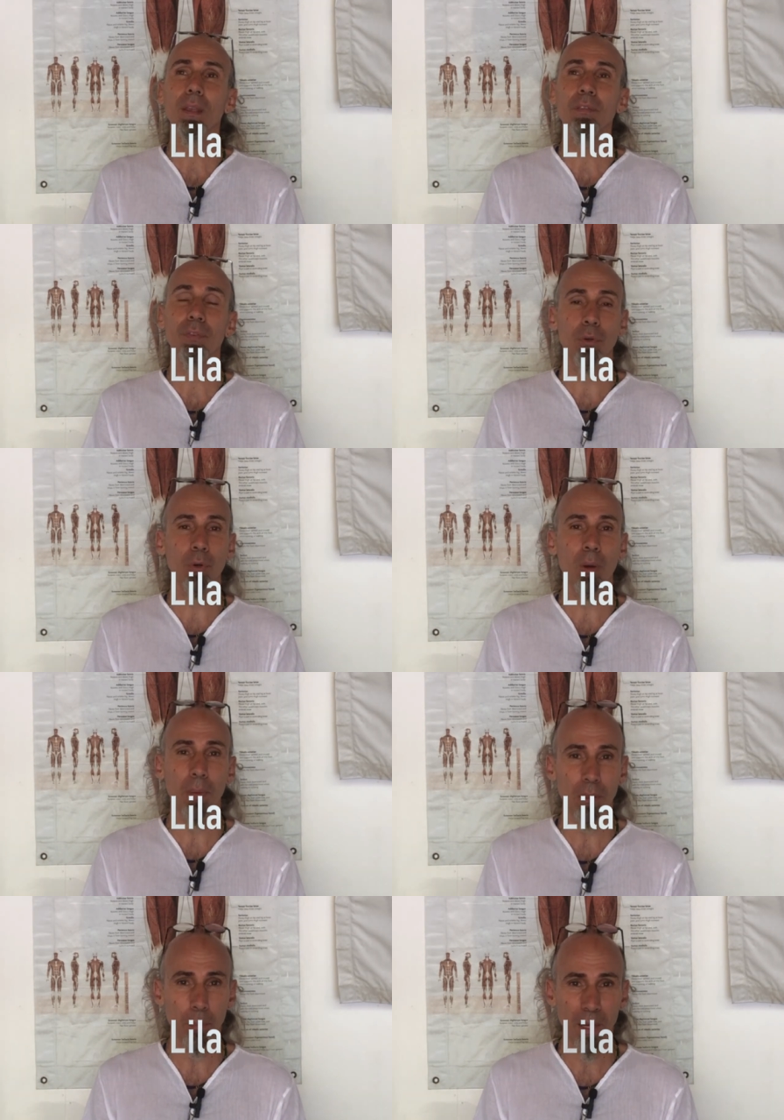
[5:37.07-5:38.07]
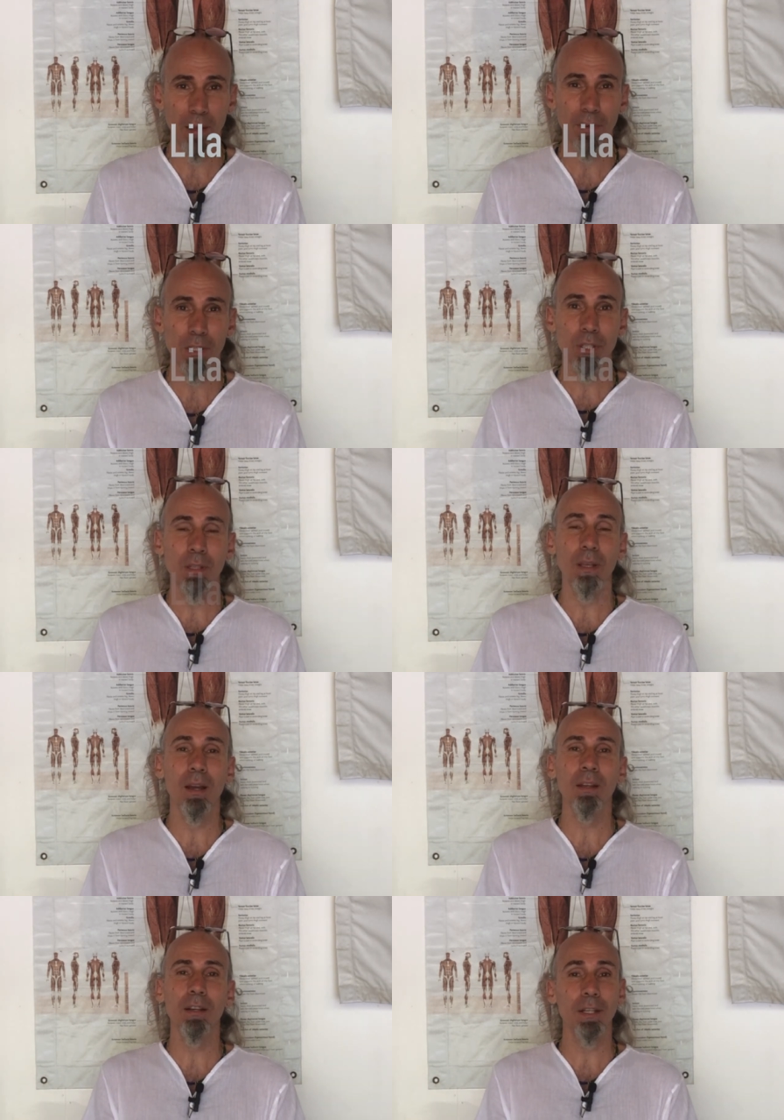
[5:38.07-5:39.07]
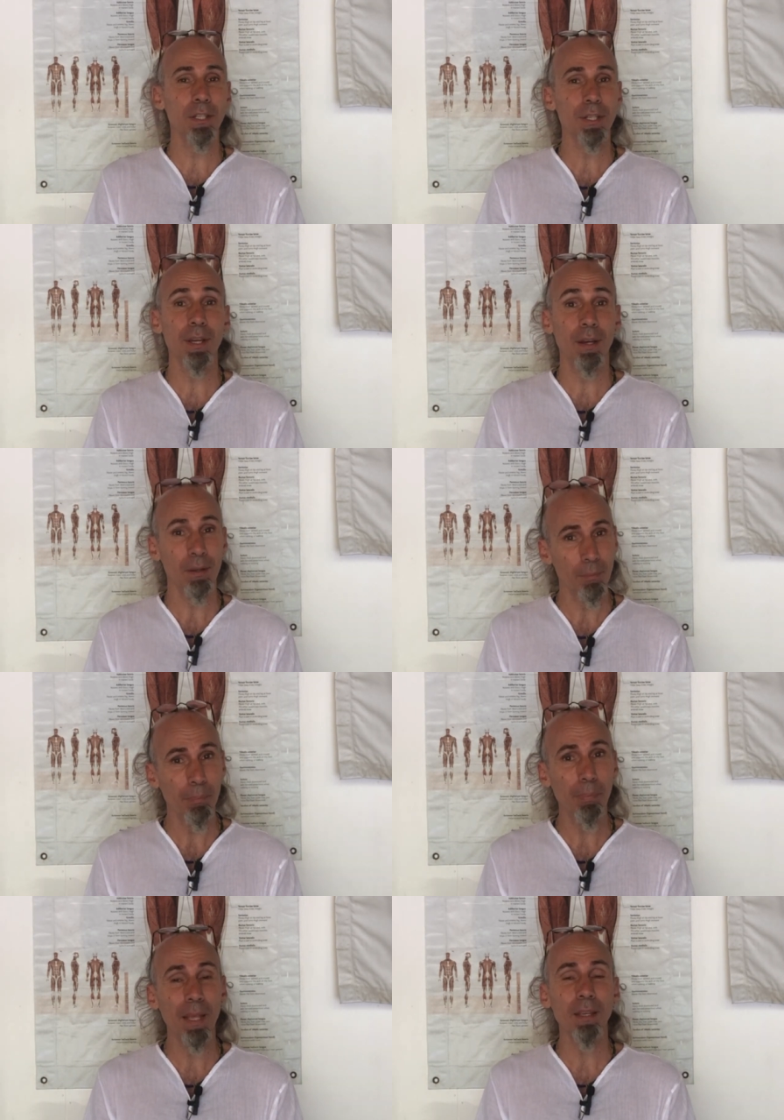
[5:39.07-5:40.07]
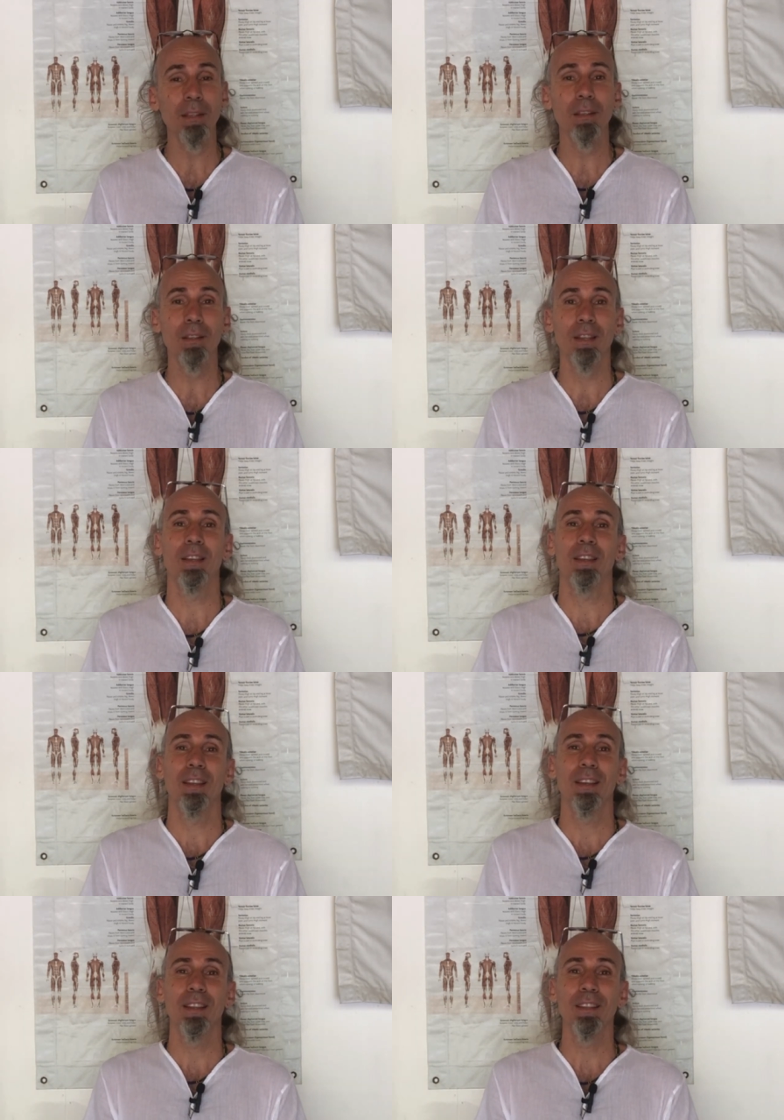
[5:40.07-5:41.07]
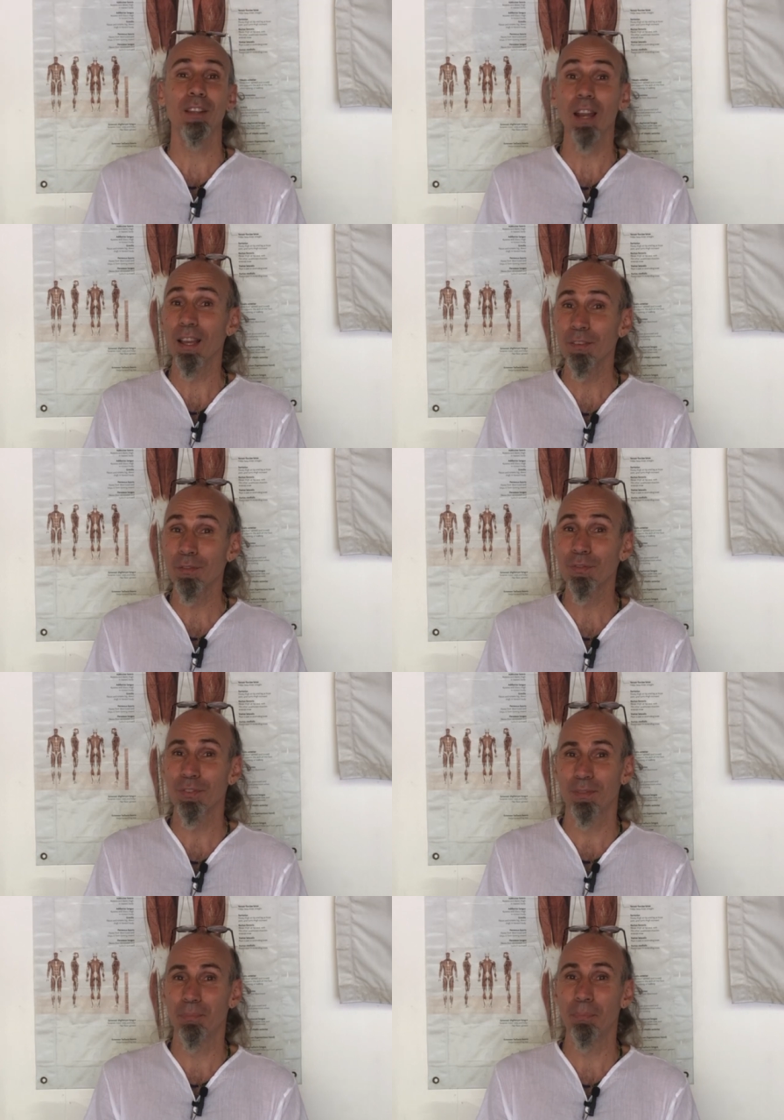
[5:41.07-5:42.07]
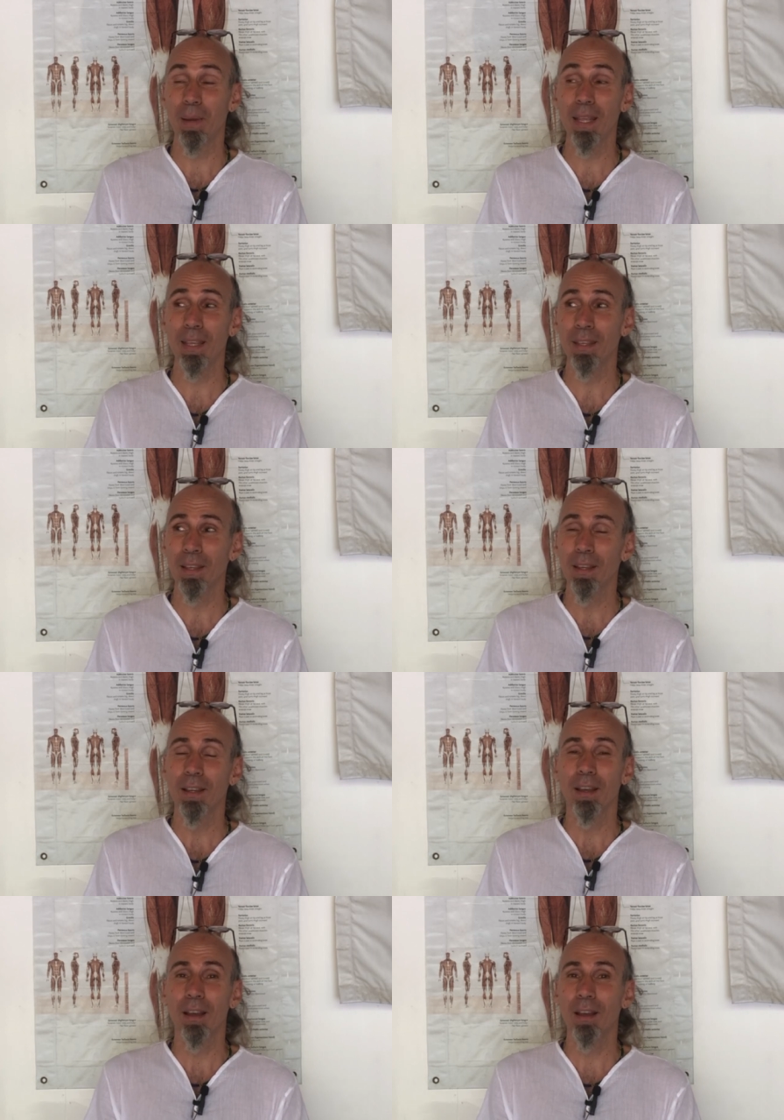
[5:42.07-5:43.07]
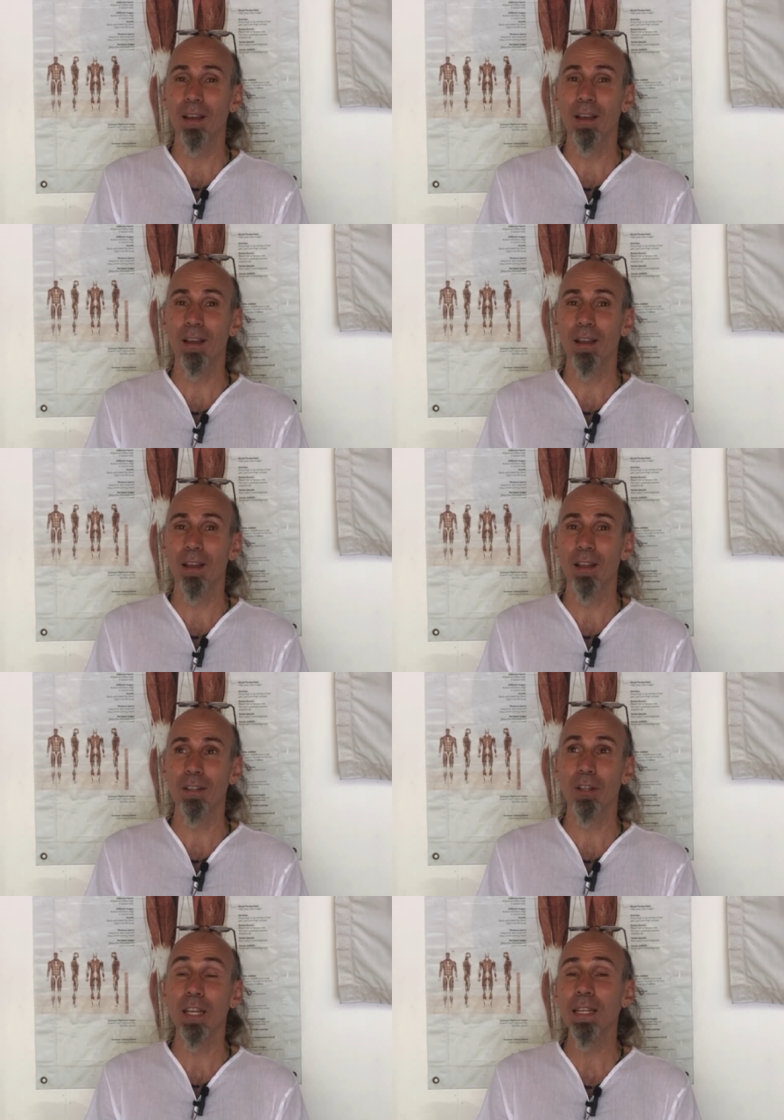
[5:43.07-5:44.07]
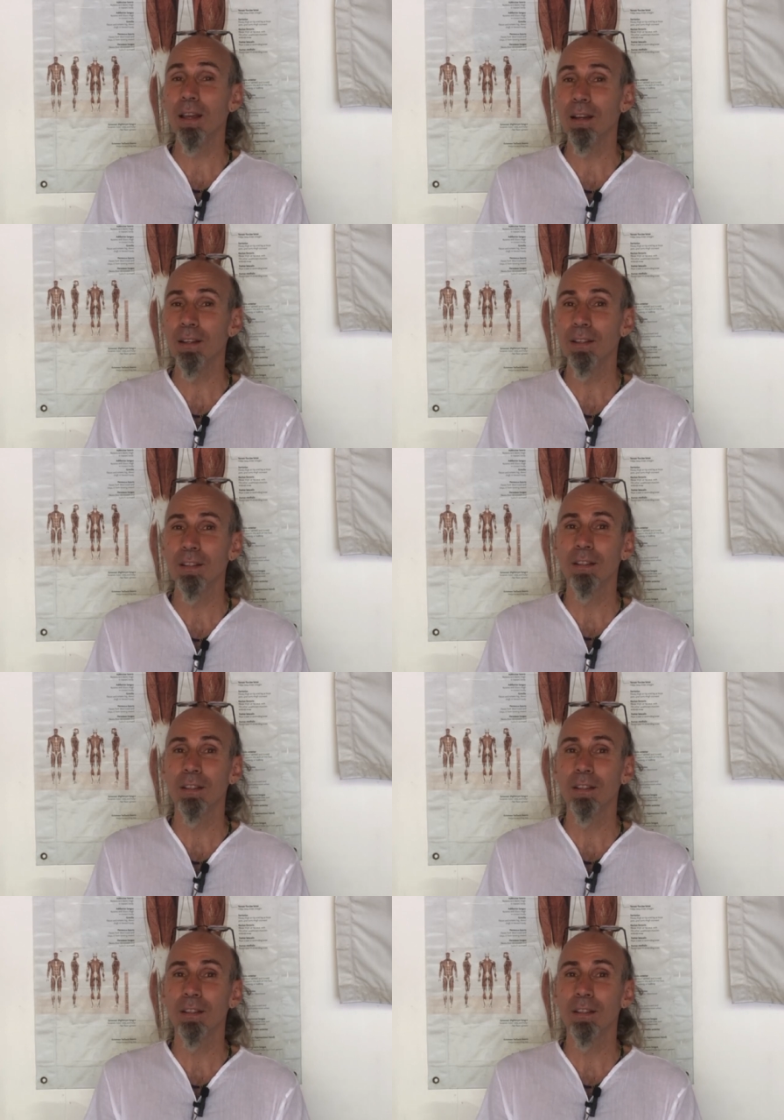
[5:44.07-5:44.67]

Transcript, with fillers: If you know about the Bhagavad Gita, Krishna play the life, play uh, the lila.